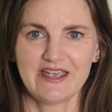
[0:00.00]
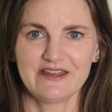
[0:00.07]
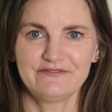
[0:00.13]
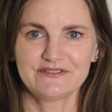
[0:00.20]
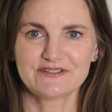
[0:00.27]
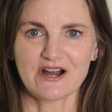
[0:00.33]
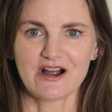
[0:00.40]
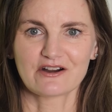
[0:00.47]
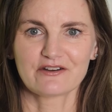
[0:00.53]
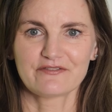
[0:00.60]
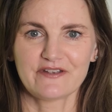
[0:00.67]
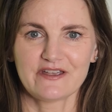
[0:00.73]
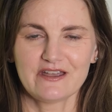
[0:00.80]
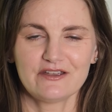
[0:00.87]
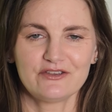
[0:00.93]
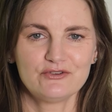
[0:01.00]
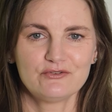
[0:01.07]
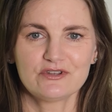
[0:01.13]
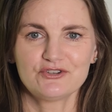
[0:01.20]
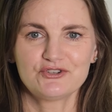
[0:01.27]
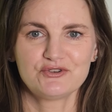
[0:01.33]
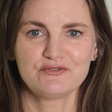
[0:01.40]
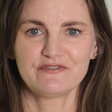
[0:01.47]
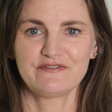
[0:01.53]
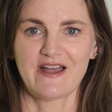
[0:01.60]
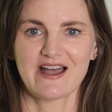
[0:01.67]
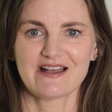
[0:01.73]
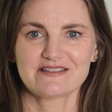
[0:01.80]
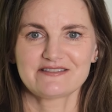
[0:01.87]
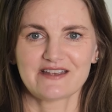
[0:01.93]
In photography, you can shoot
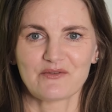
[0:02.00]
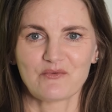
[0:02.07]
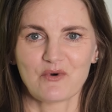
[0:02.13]
fast at